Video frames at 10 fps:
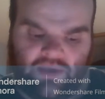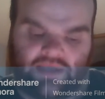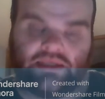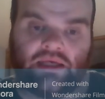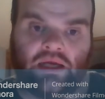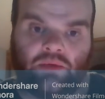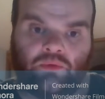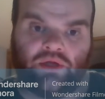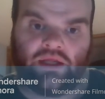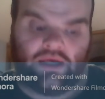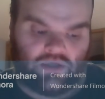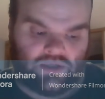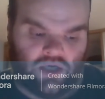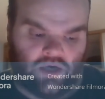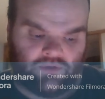basically one of their
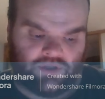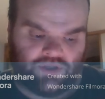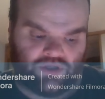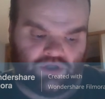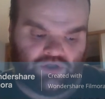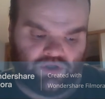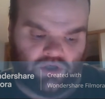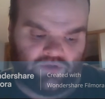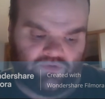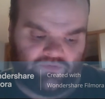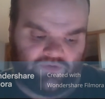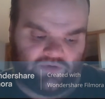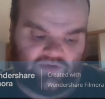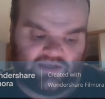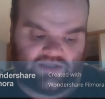guitarists, John
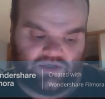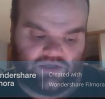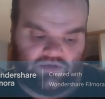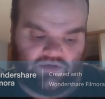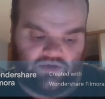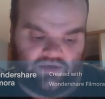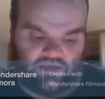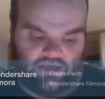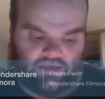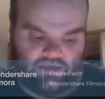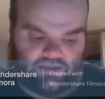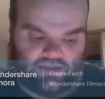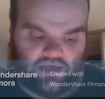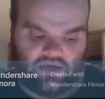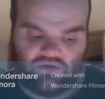Frusciante,
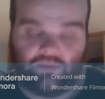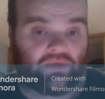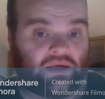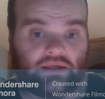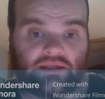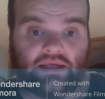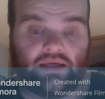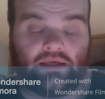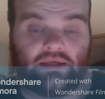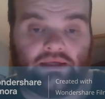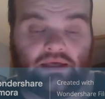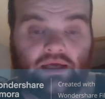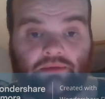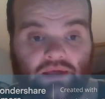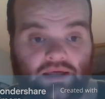I can't pronounce that, the
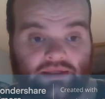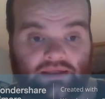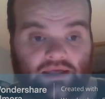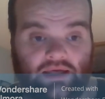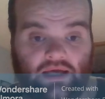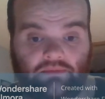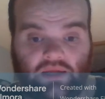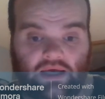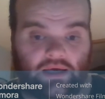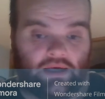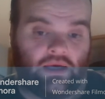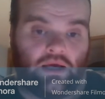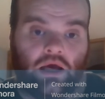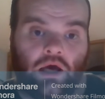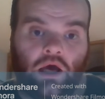name is the name there,
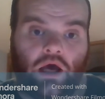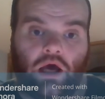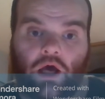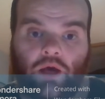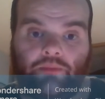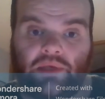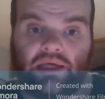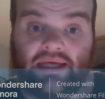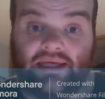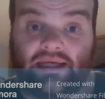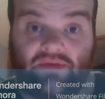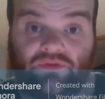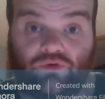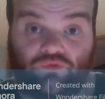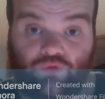he
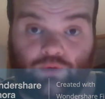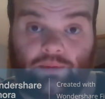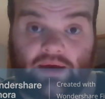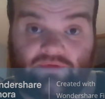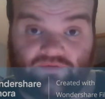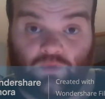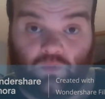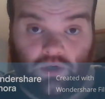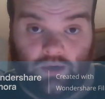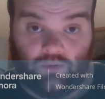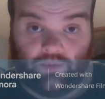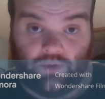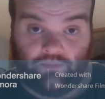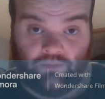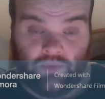left the group after one
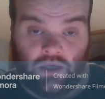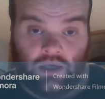album,